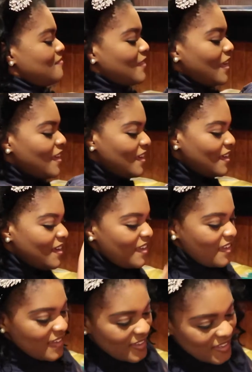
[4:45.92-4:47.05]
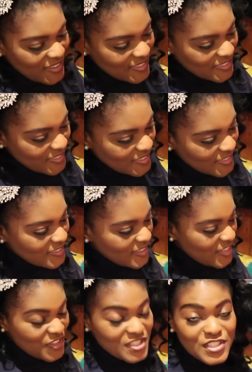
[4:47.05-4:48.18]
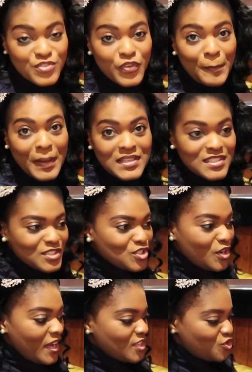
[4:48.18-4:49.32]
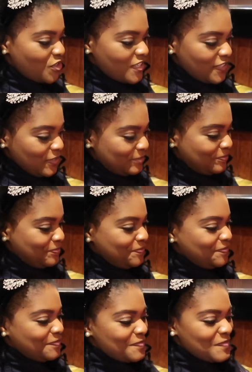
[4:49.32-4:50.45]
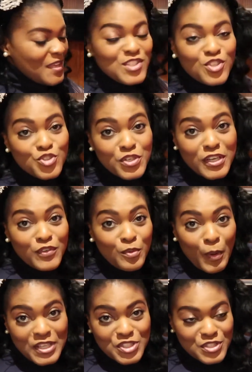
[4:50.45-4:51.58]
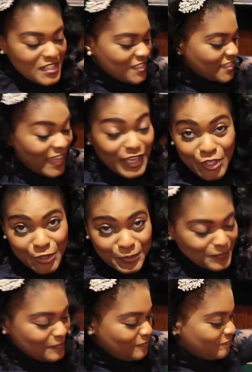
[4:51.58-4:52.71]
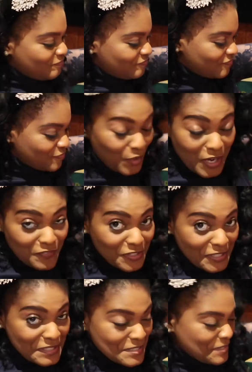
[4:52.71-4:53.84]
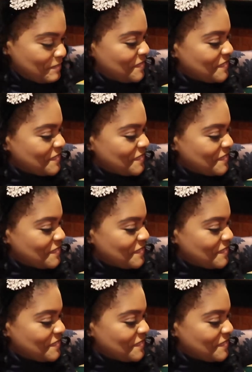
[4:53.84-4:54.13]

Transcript: That's, from, This is from my sister Andrika. So Drika, if you're watching this, thank you. Whatever it is.